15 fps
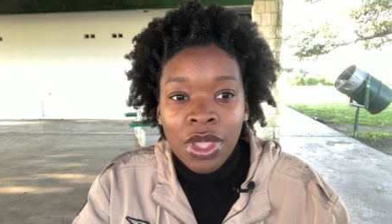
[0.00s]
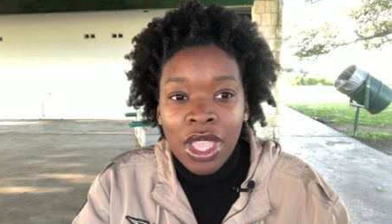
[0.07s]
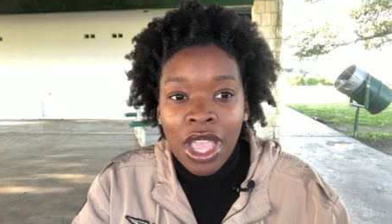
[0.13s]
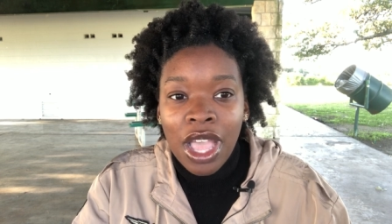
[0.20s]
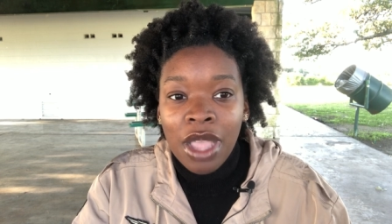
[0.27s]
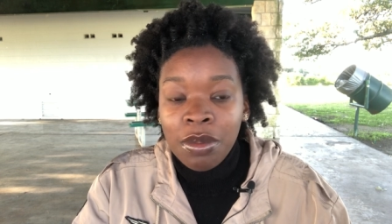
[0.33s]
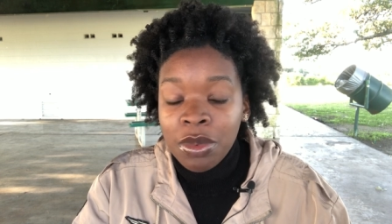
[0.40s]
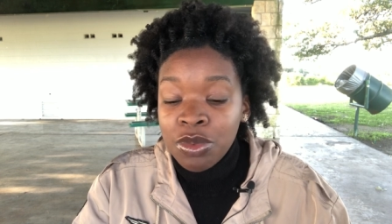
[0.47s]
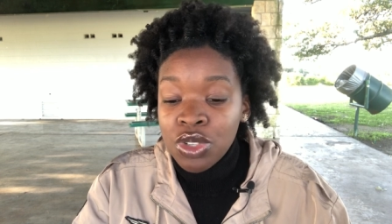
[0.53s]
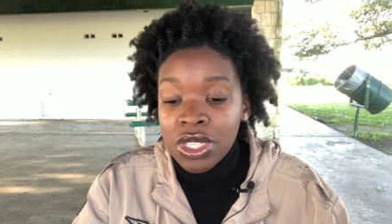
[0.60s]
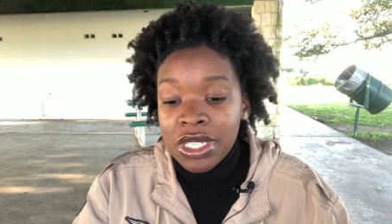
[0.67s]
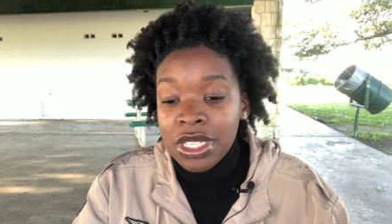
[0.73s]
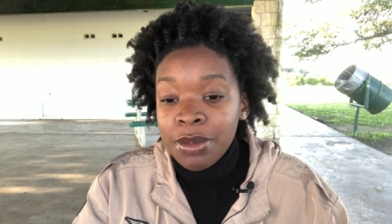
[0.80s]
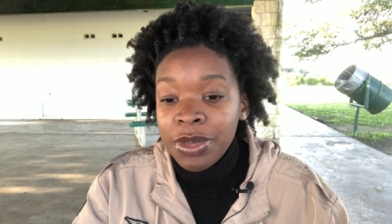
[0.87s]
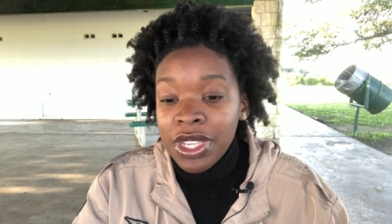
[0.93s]
Um, I'm just
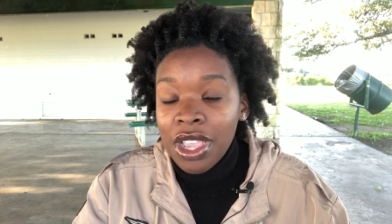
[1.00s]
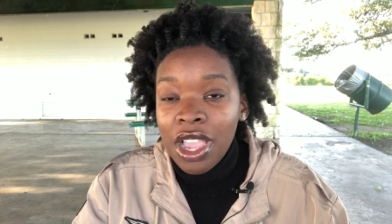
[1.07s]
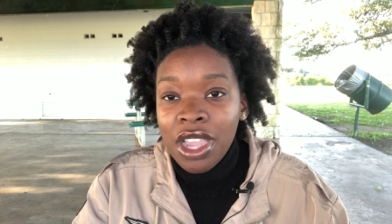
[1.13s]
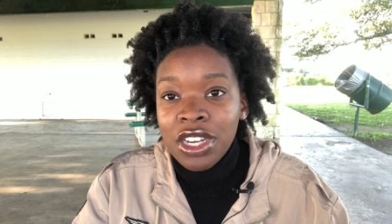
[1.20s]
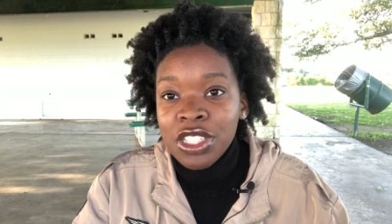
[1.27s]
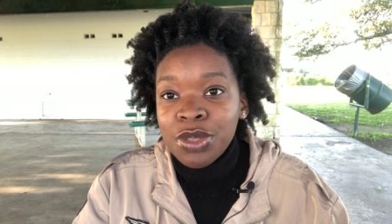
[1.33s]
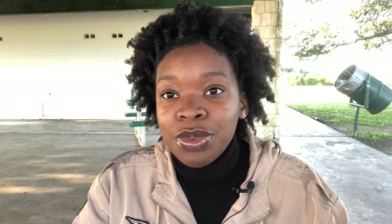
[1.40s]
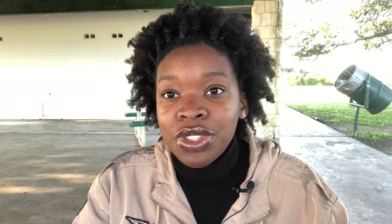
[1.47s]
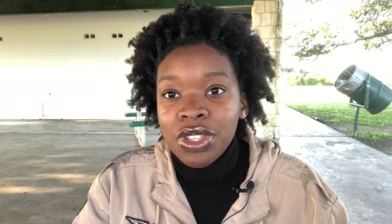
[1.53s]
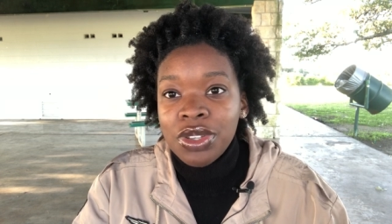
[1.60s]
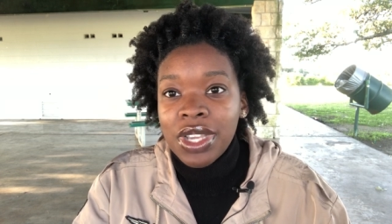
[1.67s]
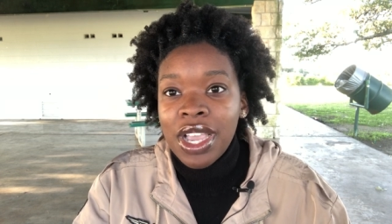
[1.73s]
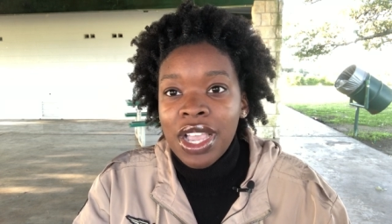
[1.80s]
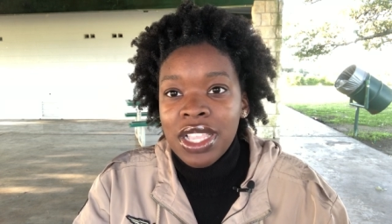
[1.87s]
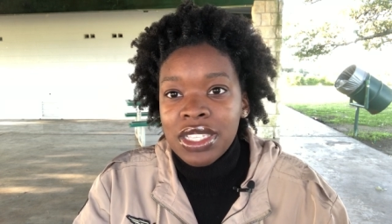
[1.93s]
going to be honest with you
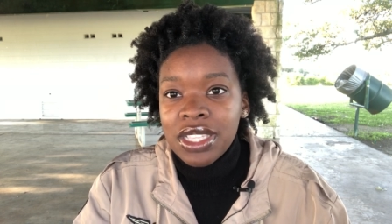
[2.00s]
guys.